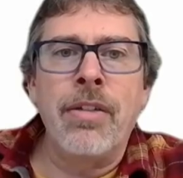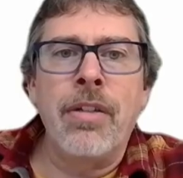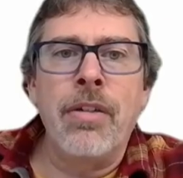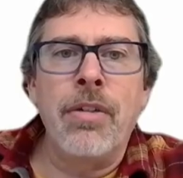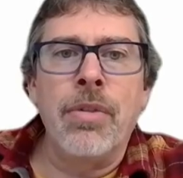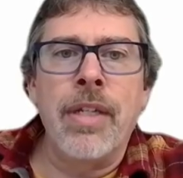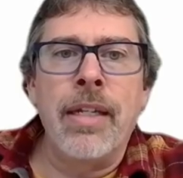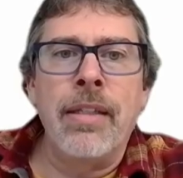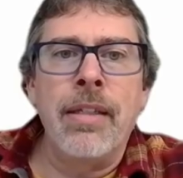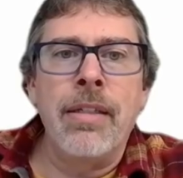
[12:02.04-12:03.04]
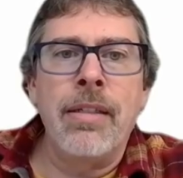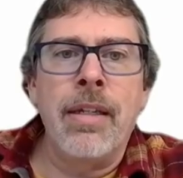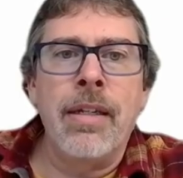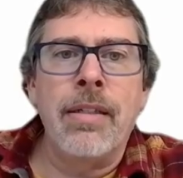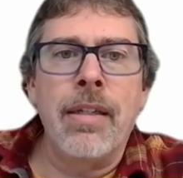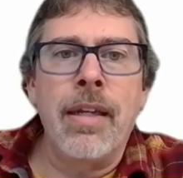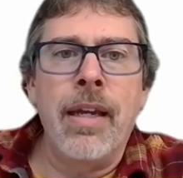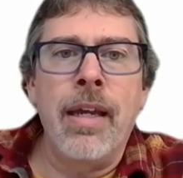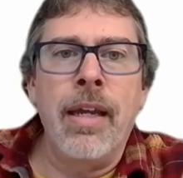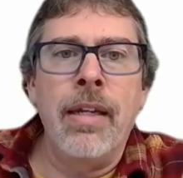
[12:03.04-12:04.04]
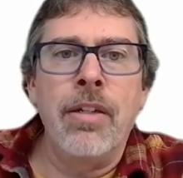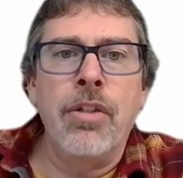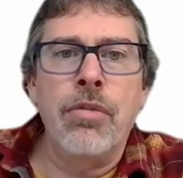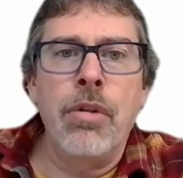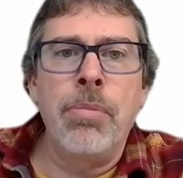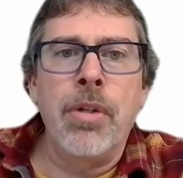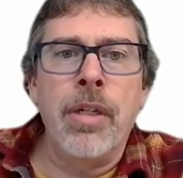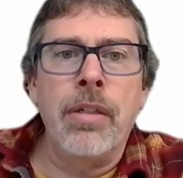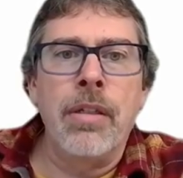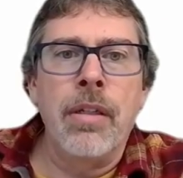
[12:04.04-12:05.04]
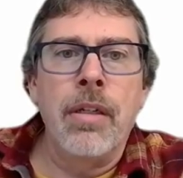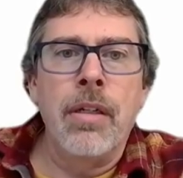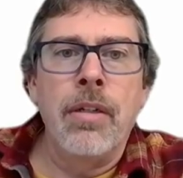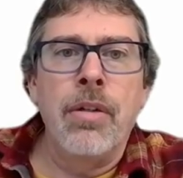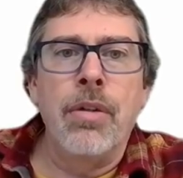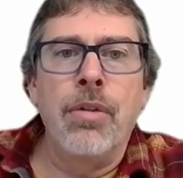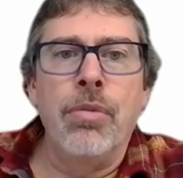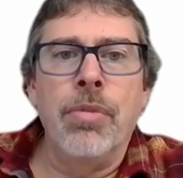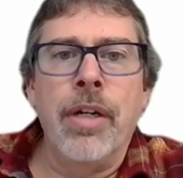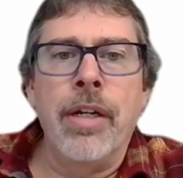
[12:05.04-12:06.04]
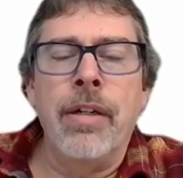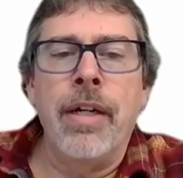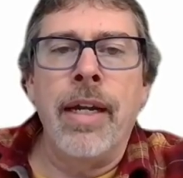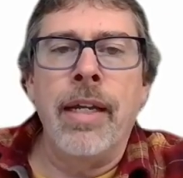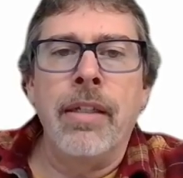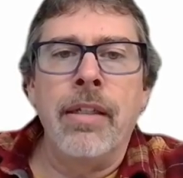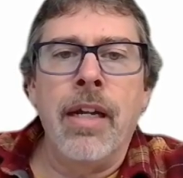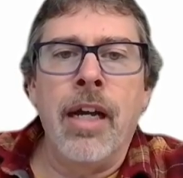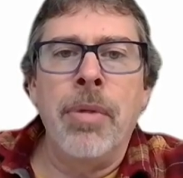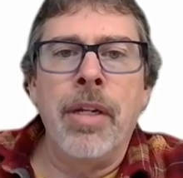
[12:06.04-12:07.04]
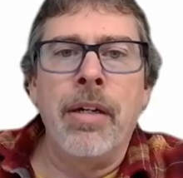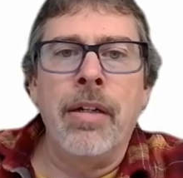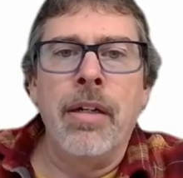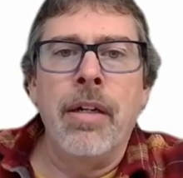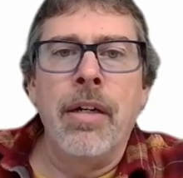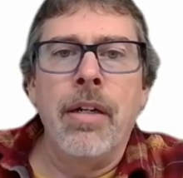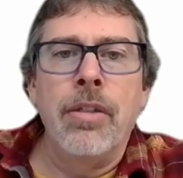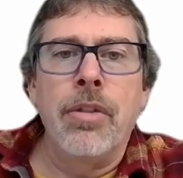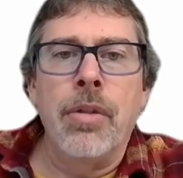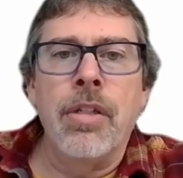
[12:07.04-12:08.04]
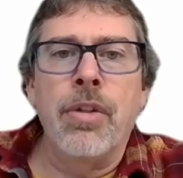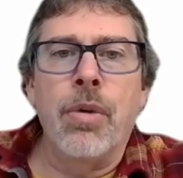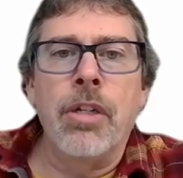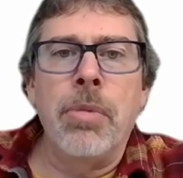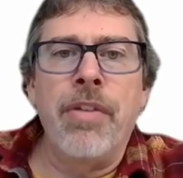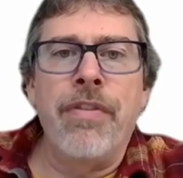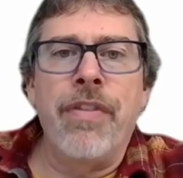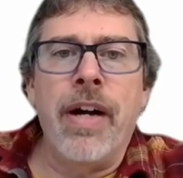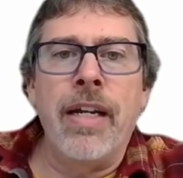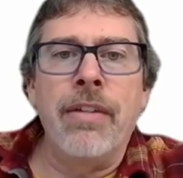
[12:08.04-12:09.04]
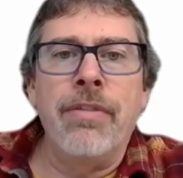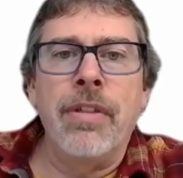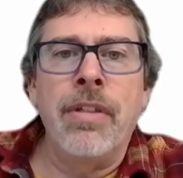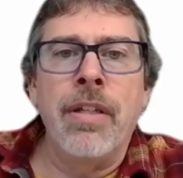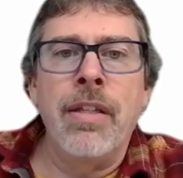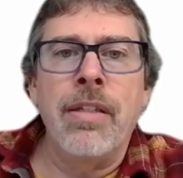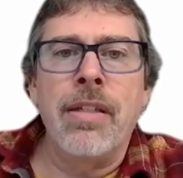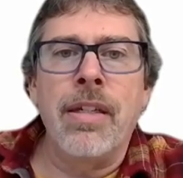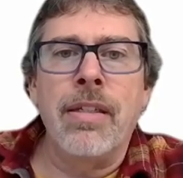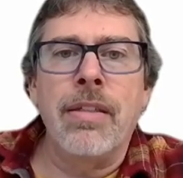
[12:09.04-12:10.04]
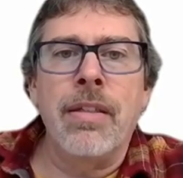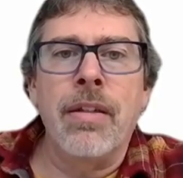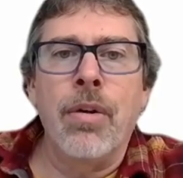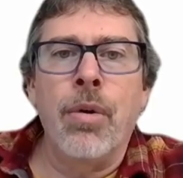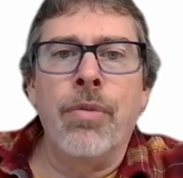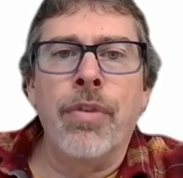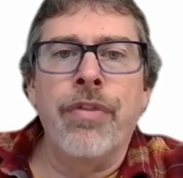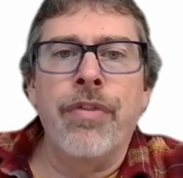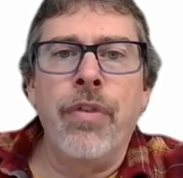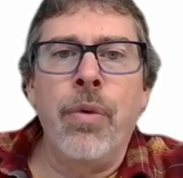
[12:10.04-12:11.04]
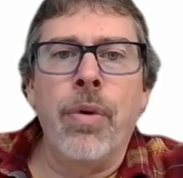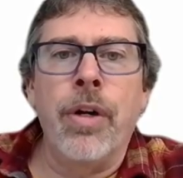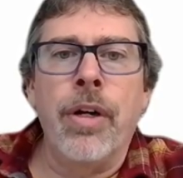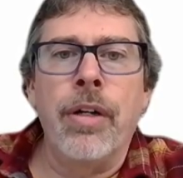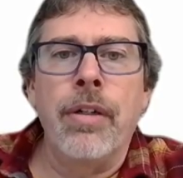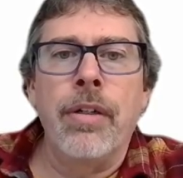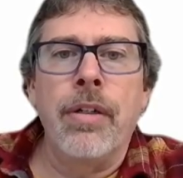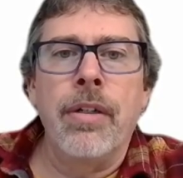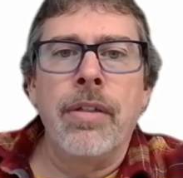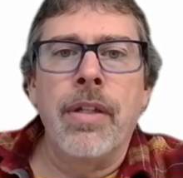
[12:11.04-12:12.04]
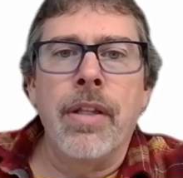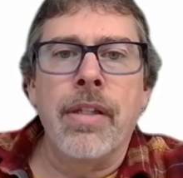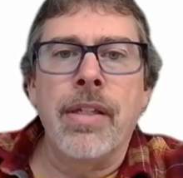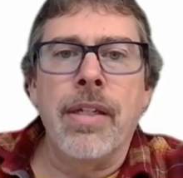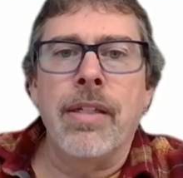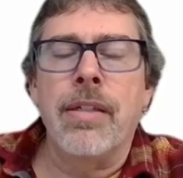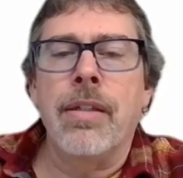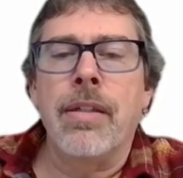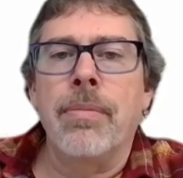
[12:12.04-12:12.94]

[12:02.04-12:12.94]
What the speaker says: us to do is take this 6 and distribute it to the numerator and the denominator. So this is going to be 5 to the 6th over 4 to the 6th.